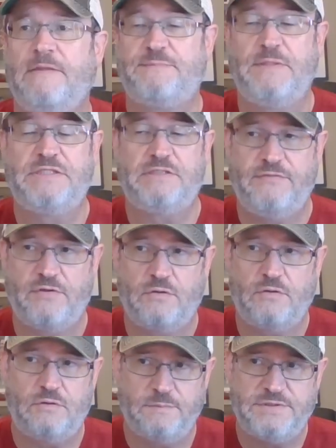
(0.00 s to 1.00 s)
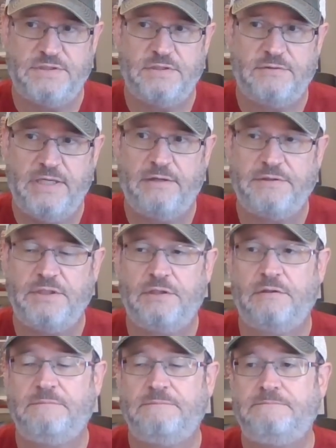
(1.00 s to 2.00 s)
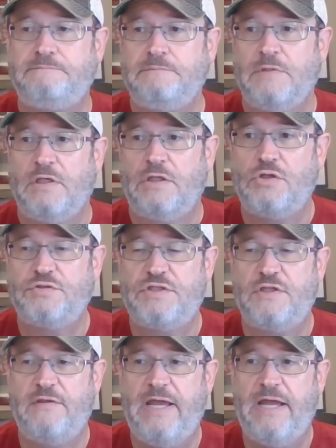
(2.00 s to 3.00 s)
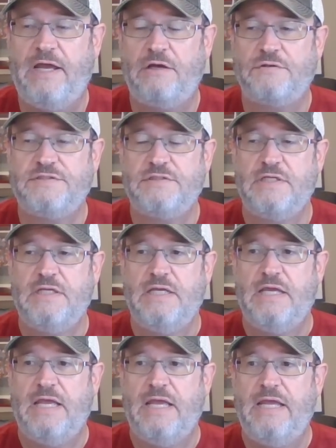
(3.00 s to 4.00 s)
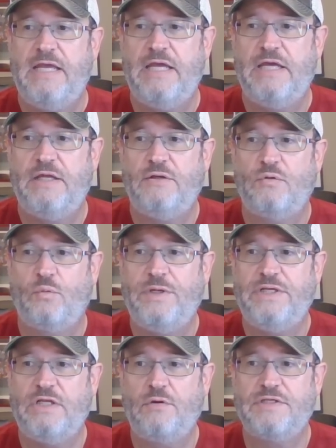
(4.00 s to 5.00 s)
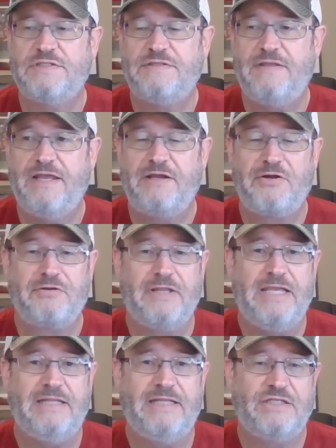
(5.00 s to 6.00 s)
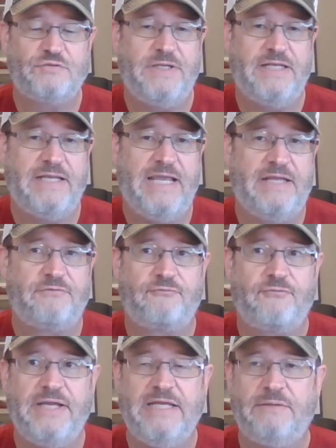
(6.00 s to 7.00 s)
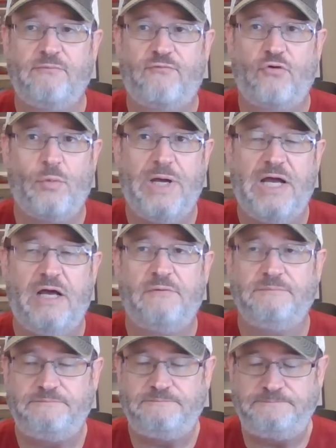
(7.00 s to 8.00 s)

especially the herbs down here close to the house. And we noticed that here lately because we hadn't had rain for a while,